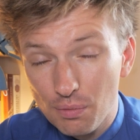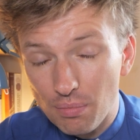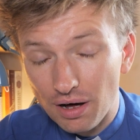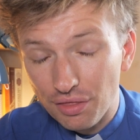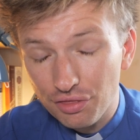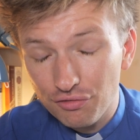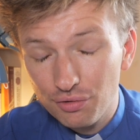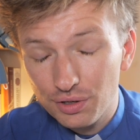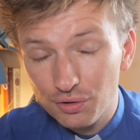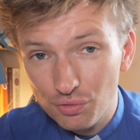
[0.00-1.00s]
But
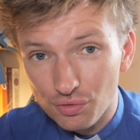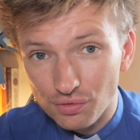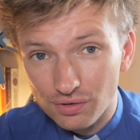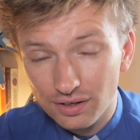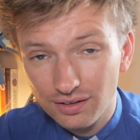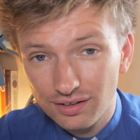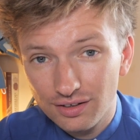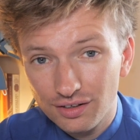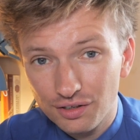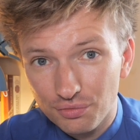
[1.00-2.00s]
through it all,
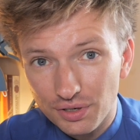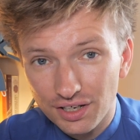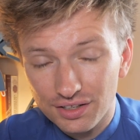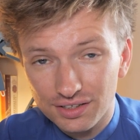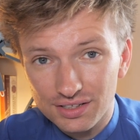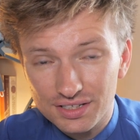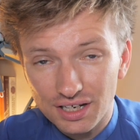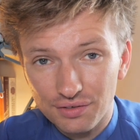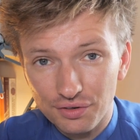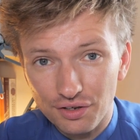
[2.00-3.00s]
we're going to
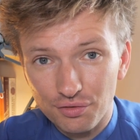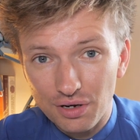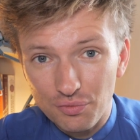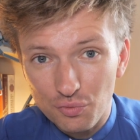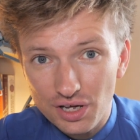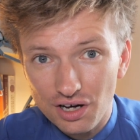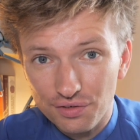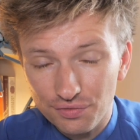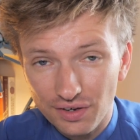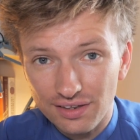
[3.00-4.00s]
discover that when we are
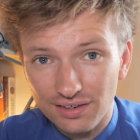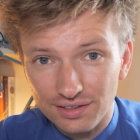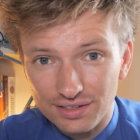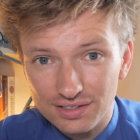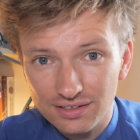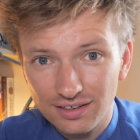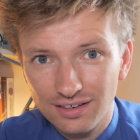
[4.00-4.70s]
faithless,